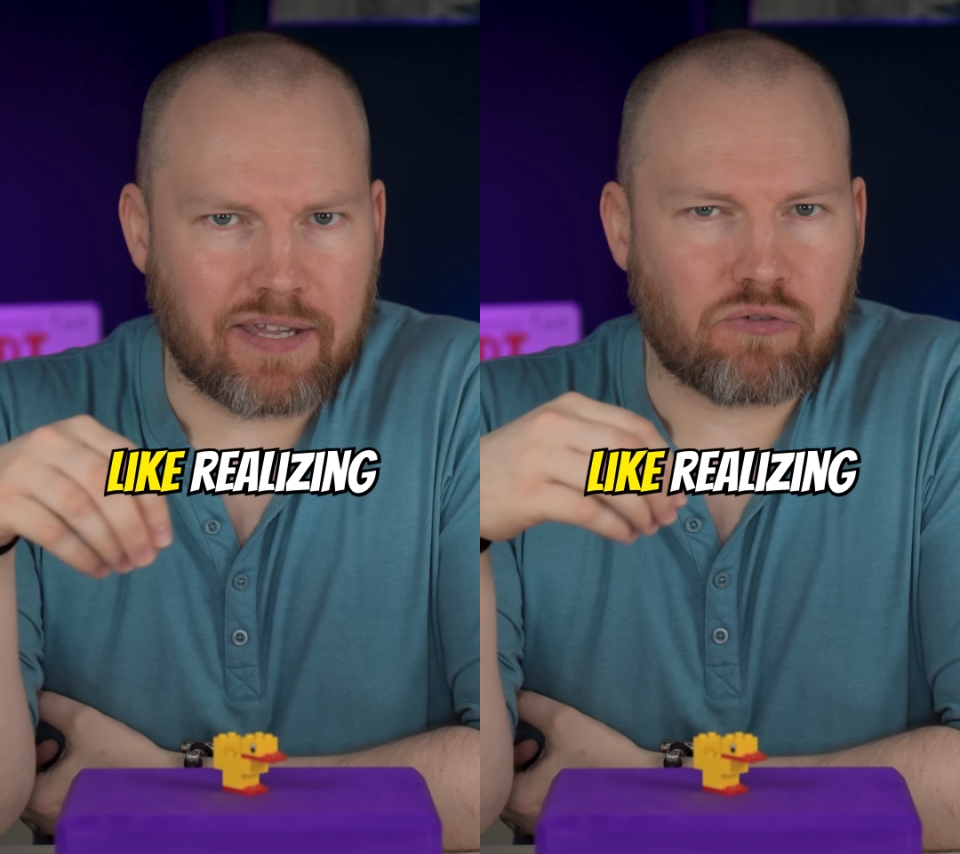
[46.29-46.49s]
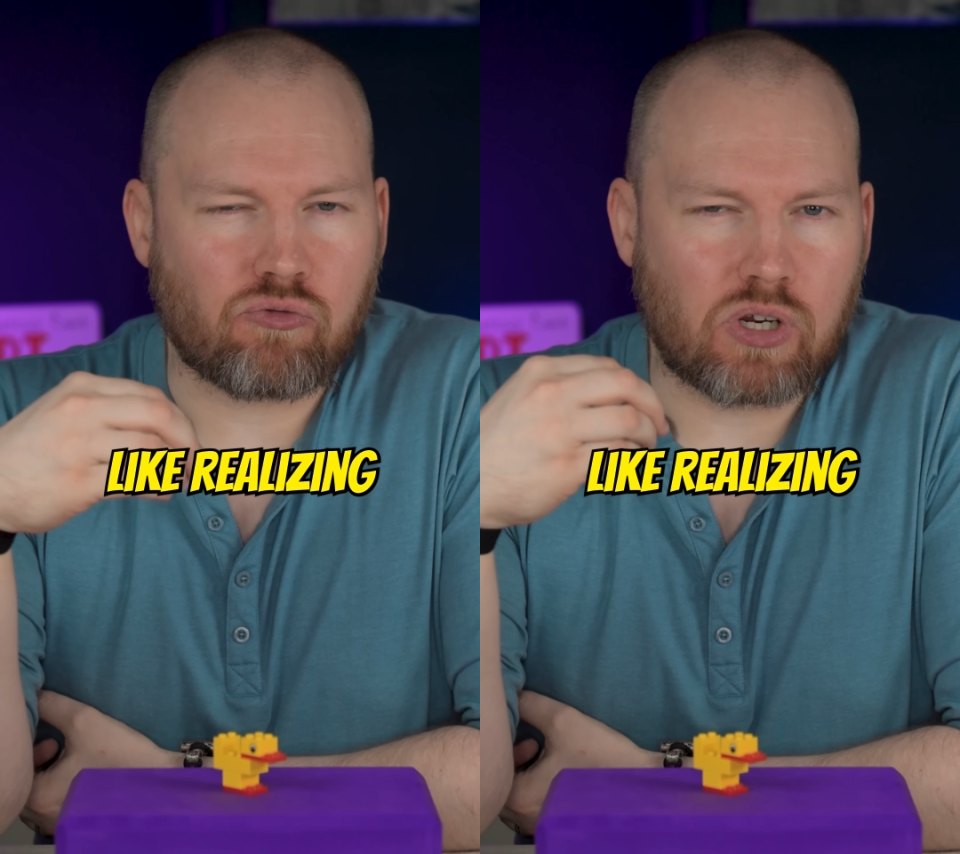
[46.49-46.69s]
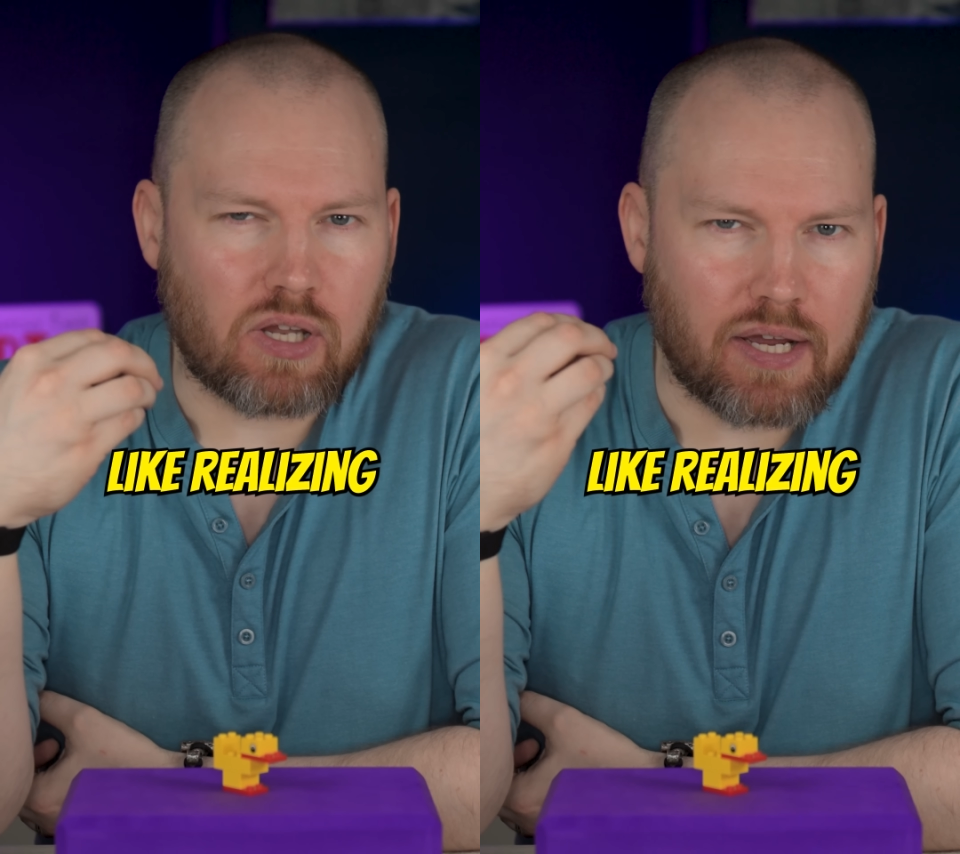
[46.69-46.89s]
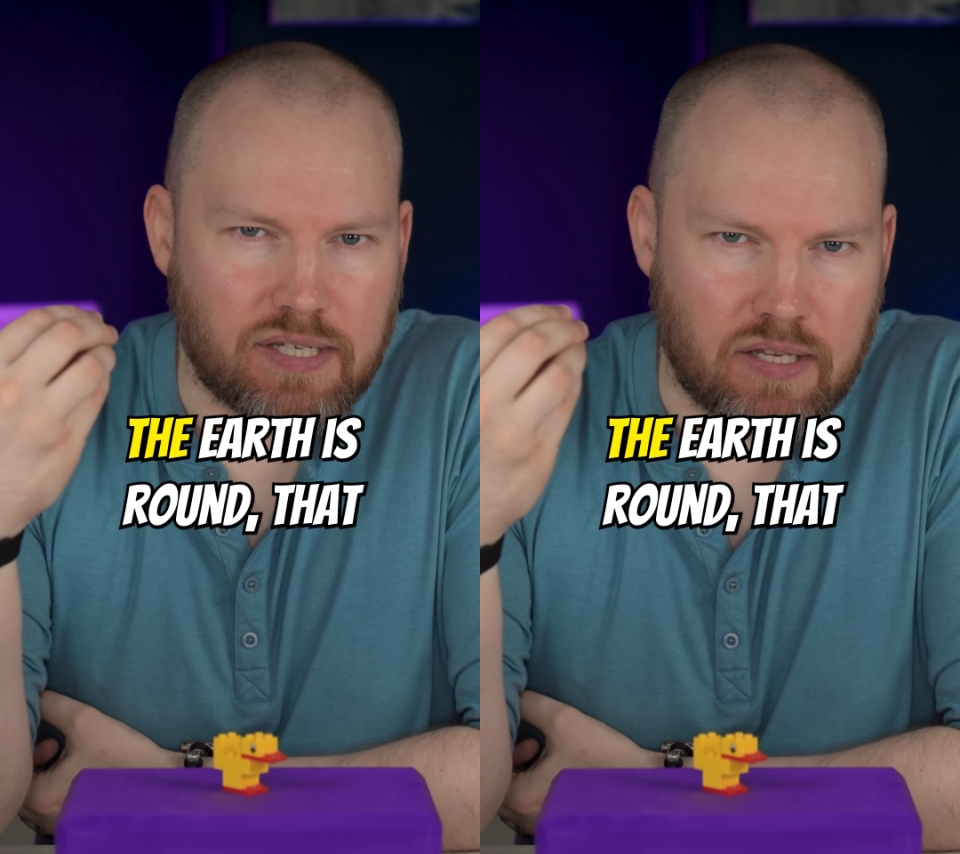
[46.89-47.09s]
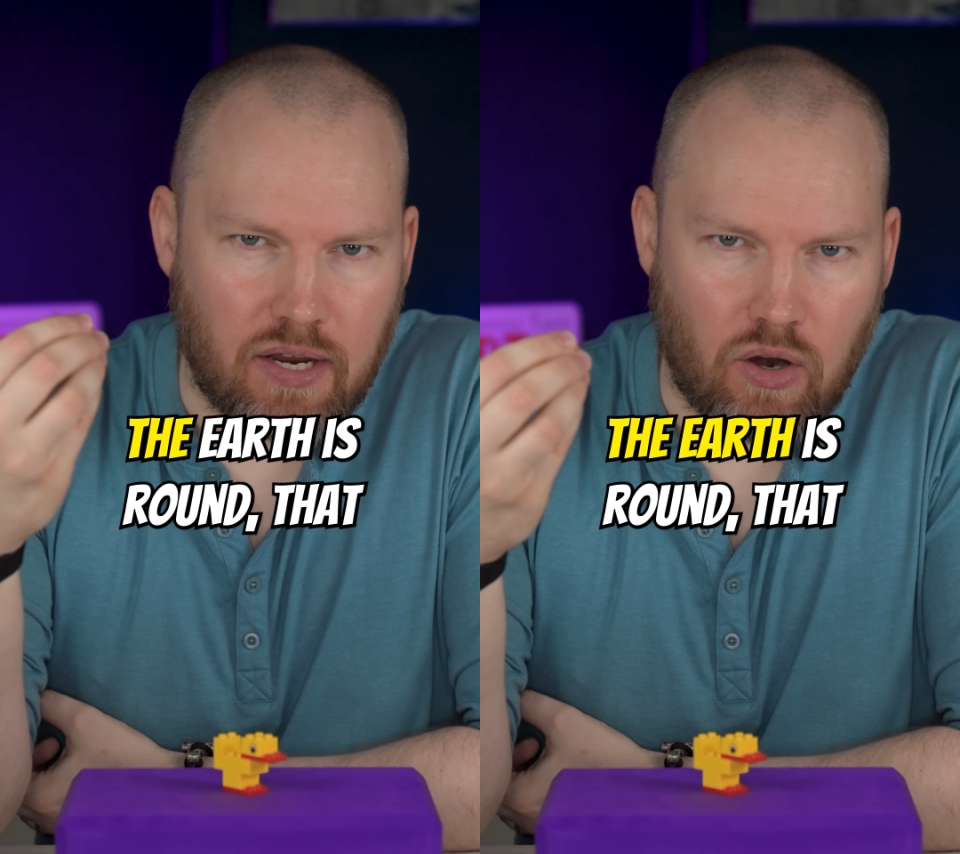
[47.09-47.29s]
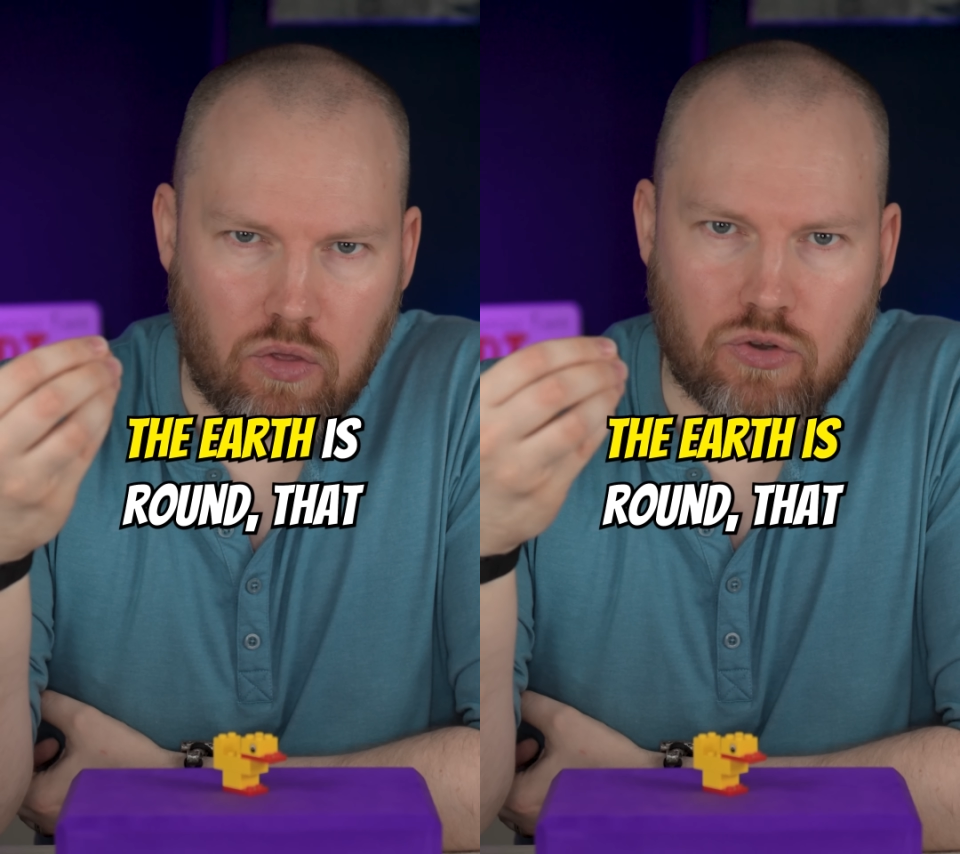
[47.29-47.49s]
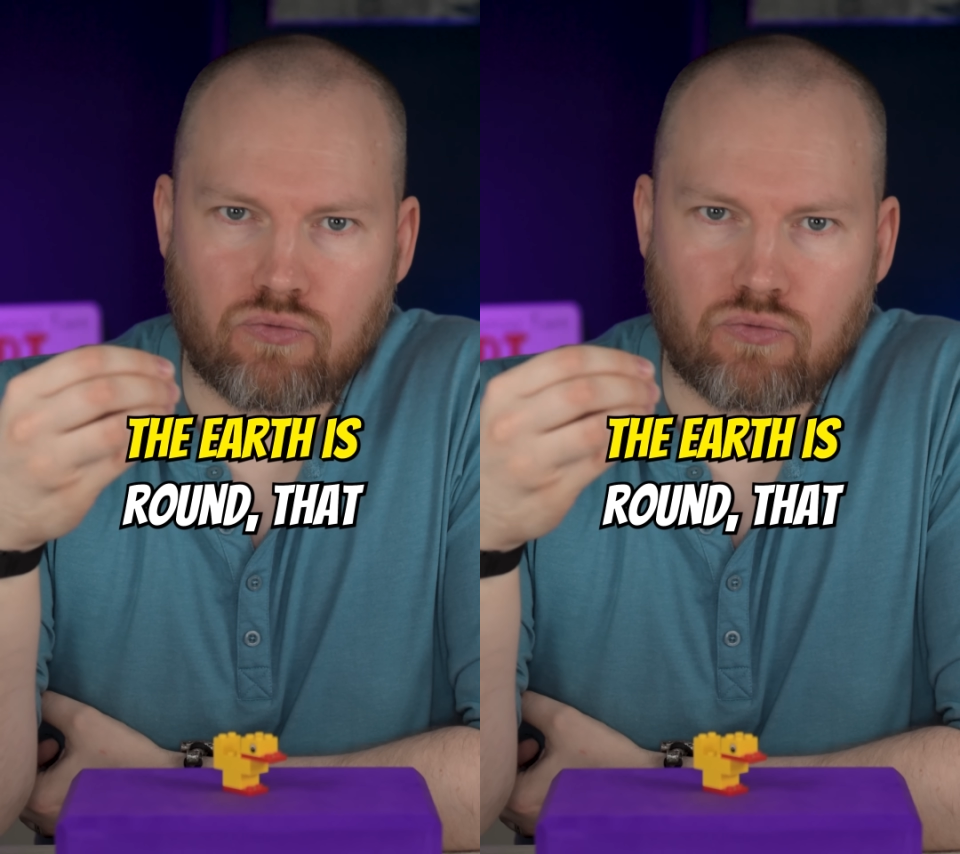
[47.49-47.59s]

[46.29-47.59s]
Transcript: like realizing the Earth